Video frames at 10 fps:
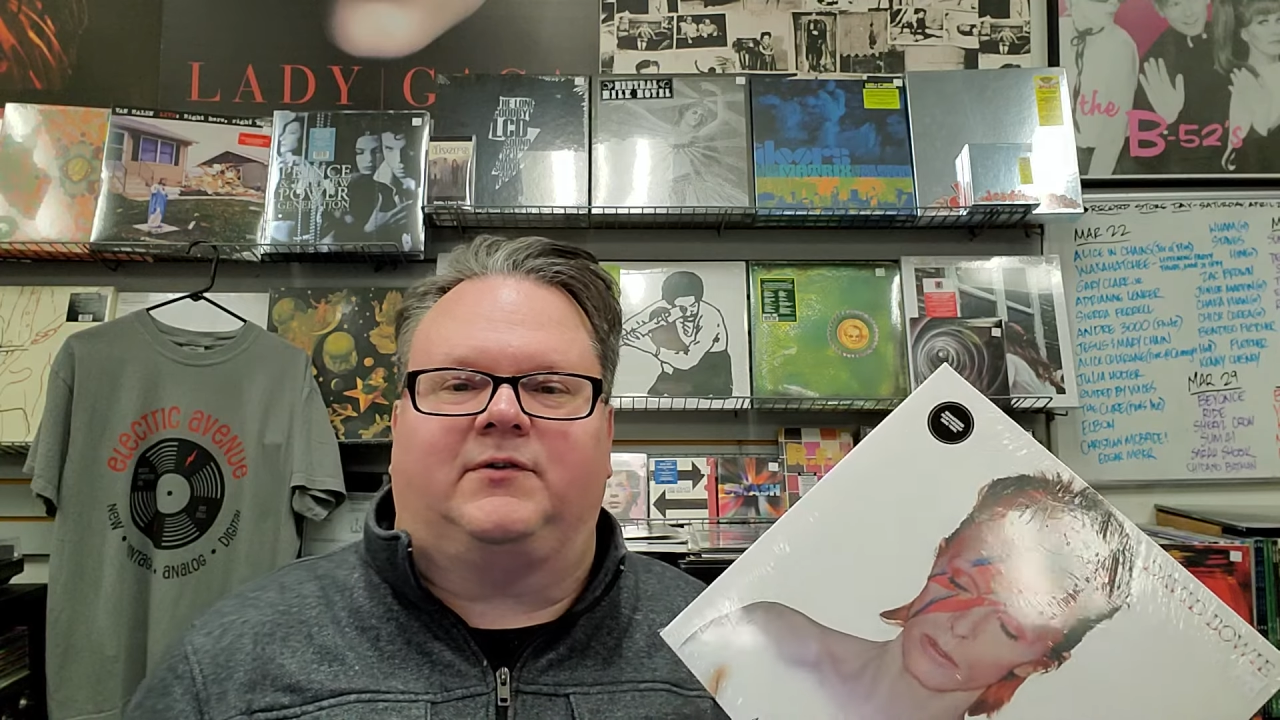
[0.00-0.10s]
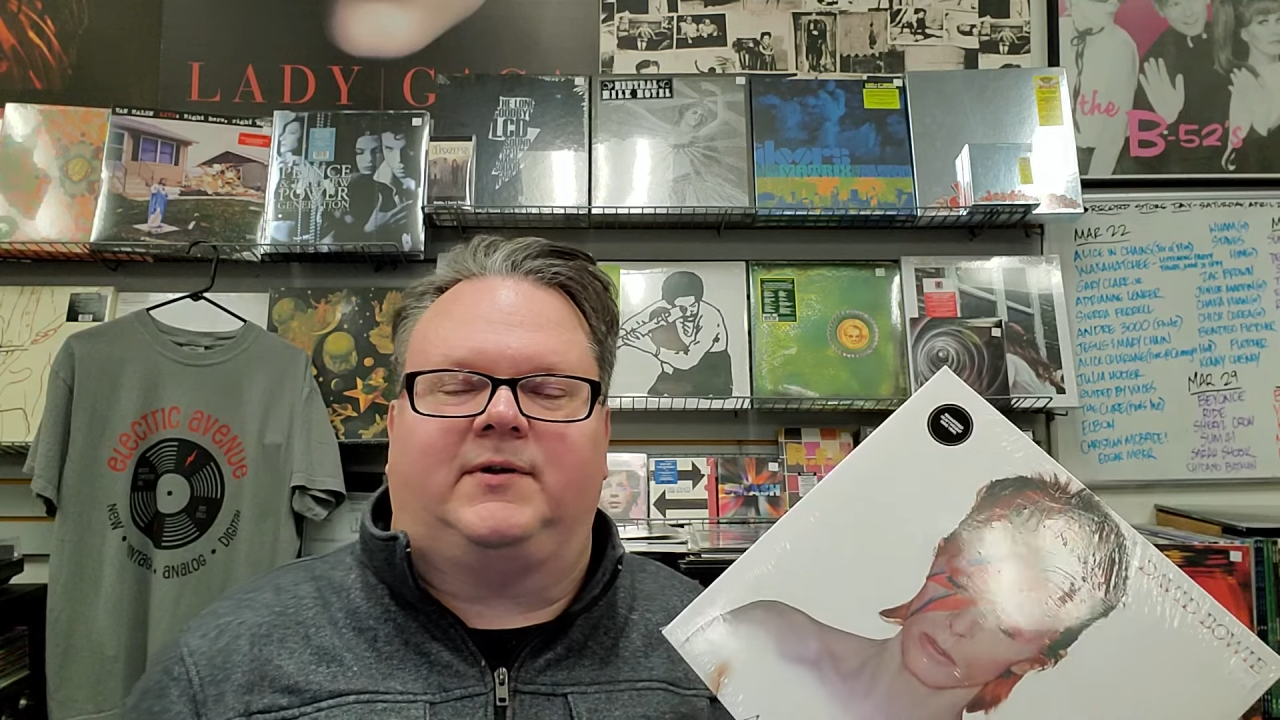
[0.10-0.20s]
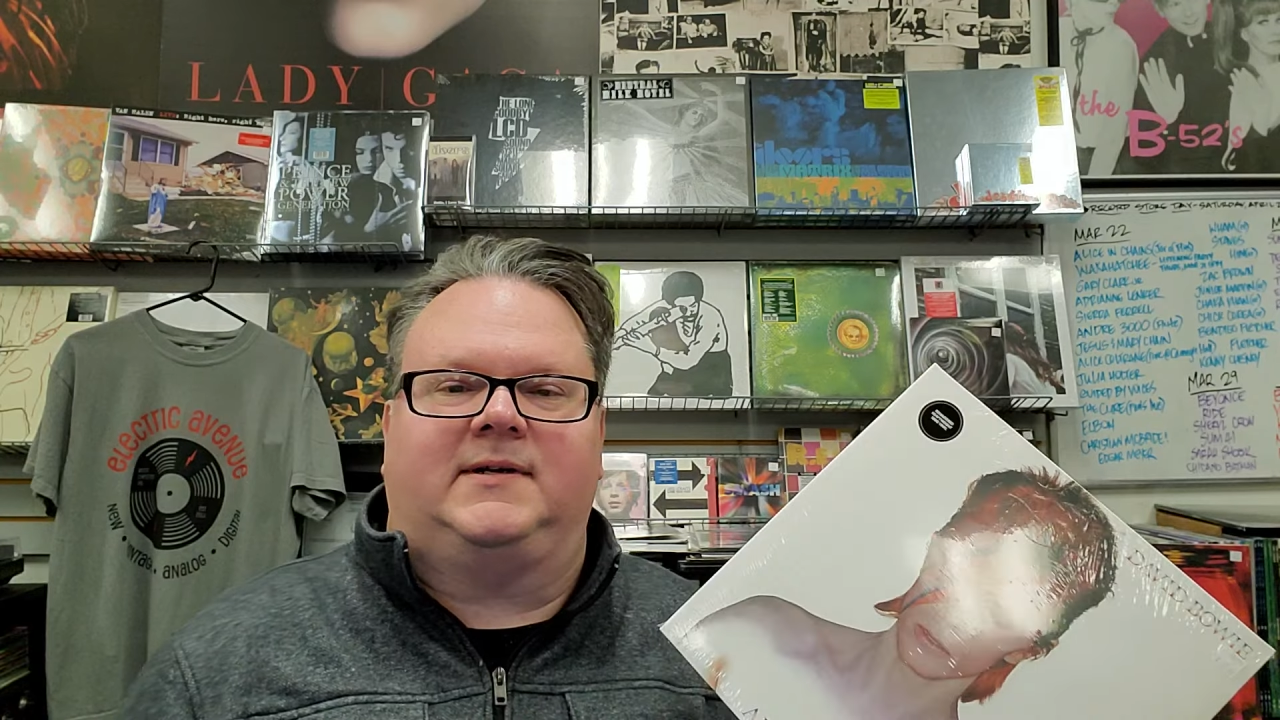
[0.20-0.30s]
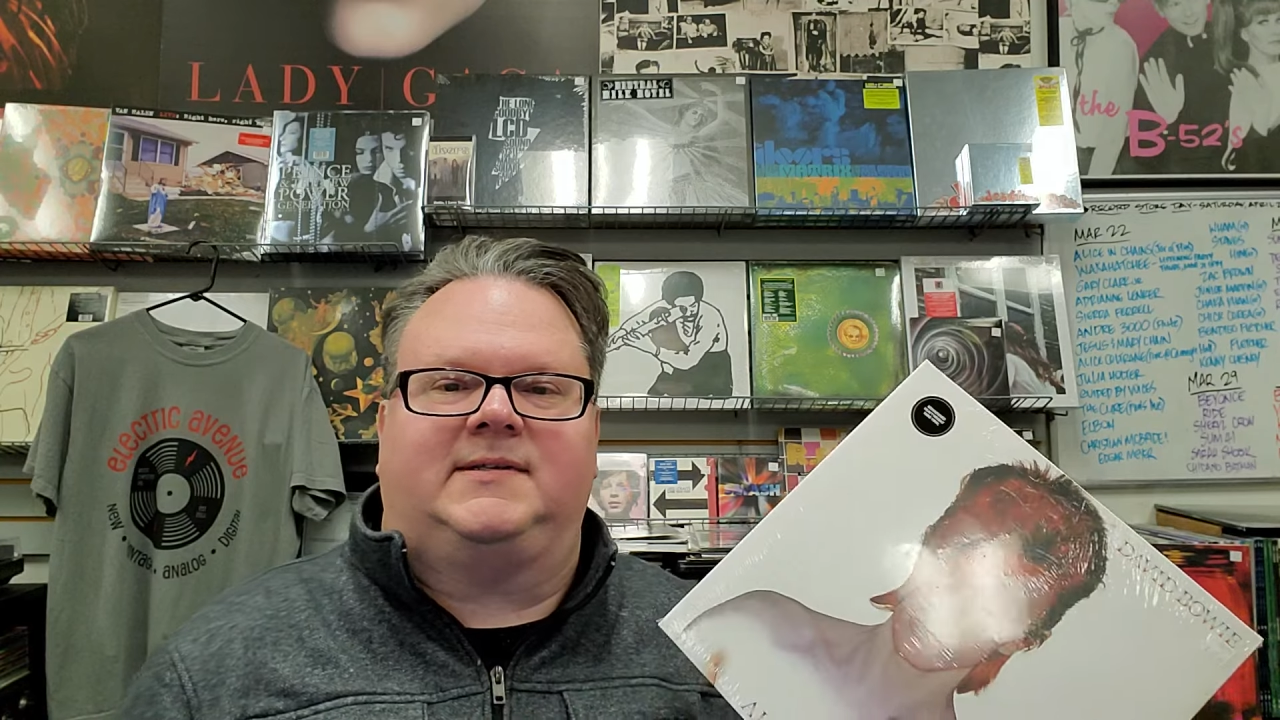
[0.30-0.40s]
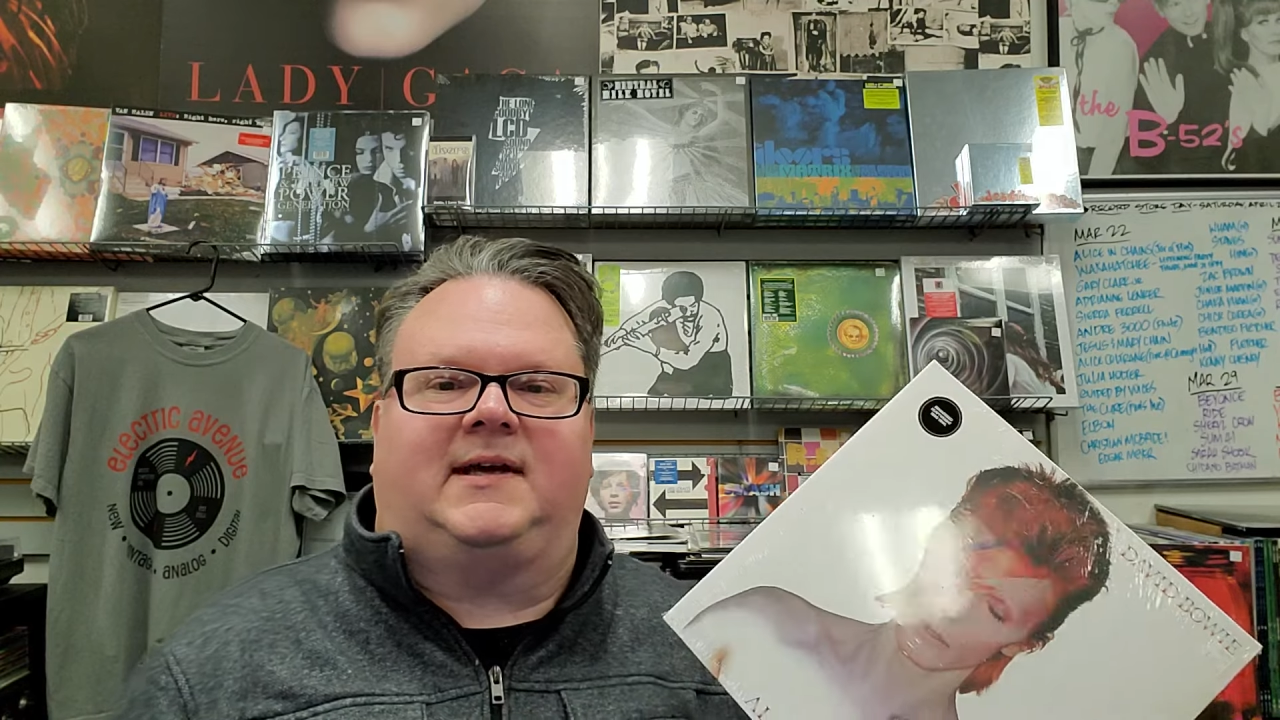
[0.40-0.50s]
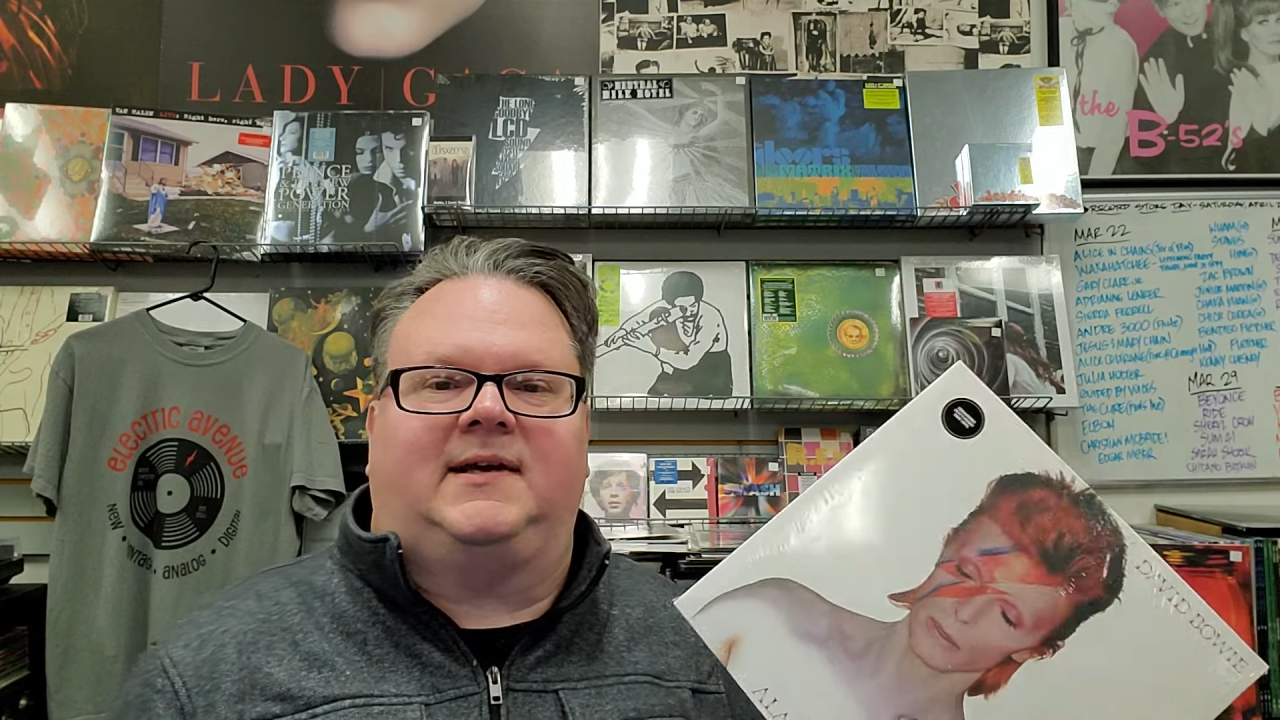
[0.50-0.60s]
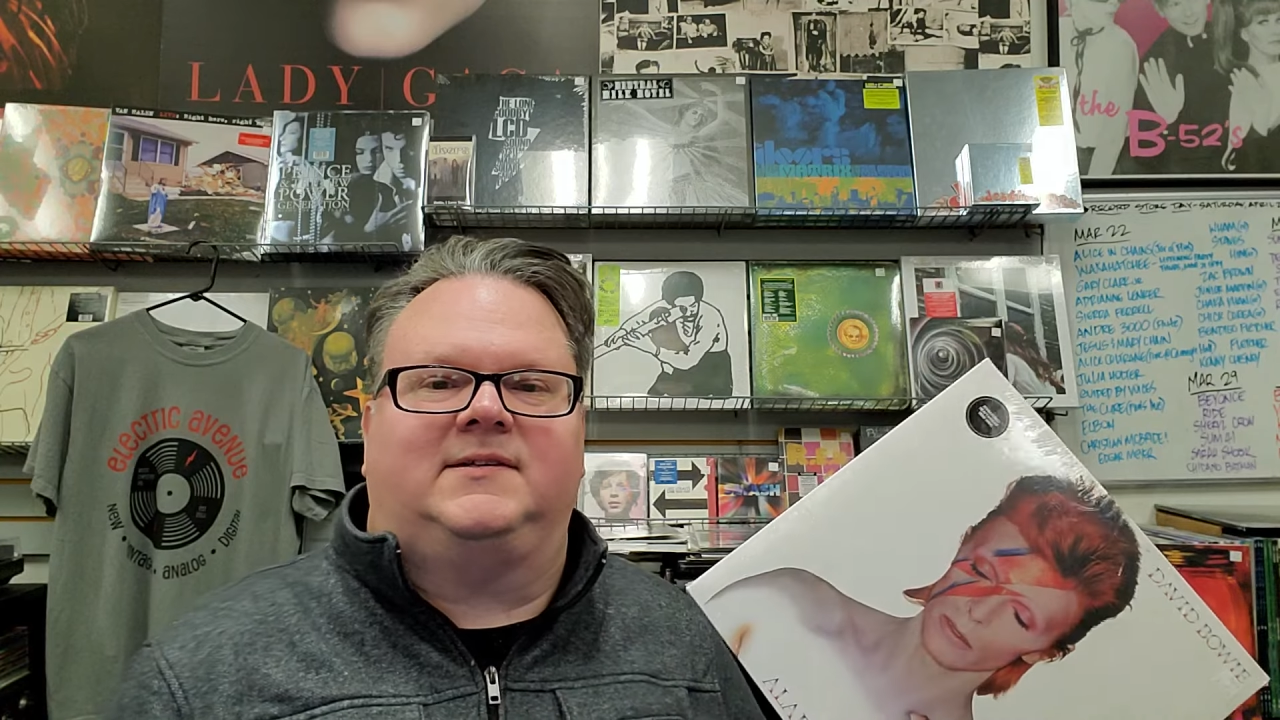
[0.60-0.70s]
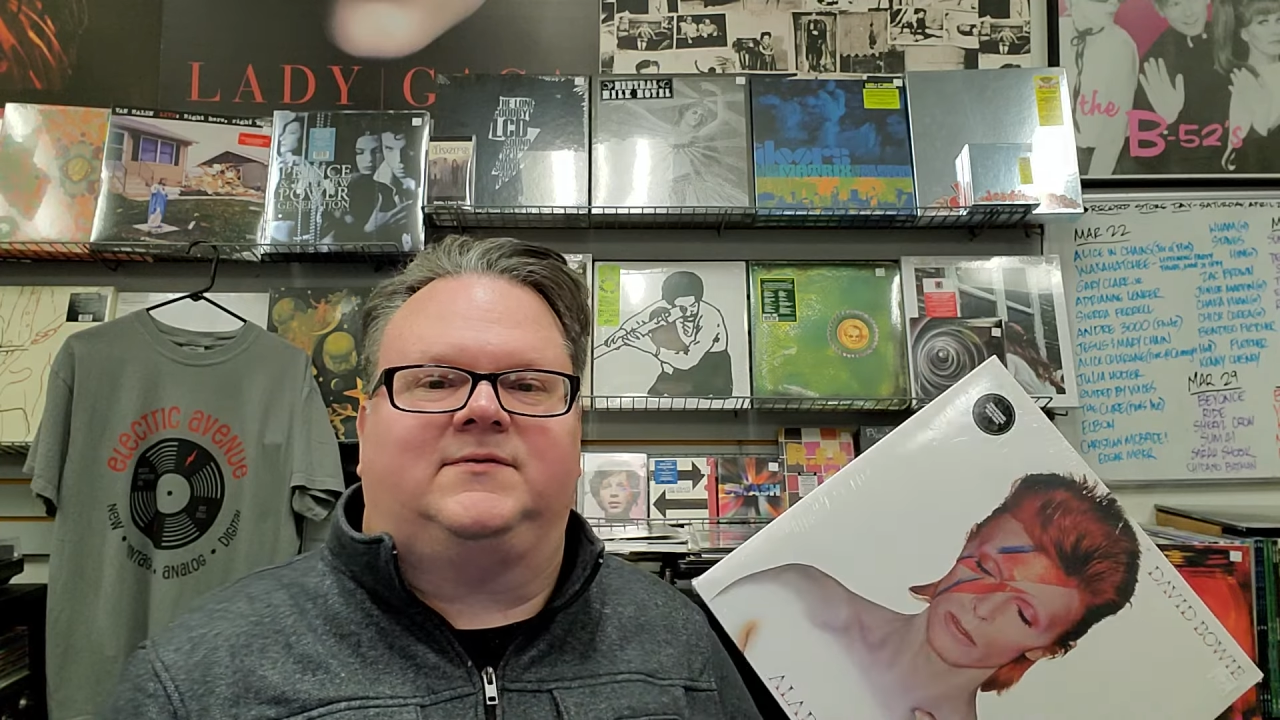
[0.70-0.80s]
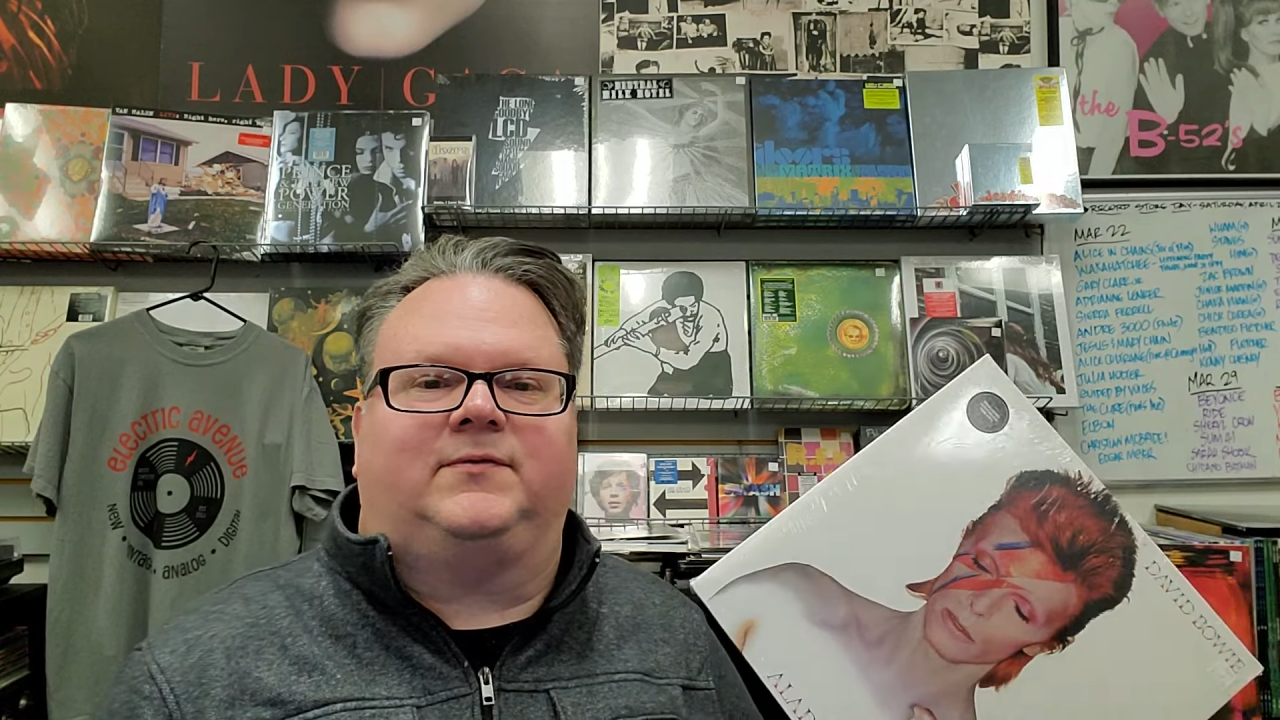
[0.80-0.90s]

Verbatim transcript: criticized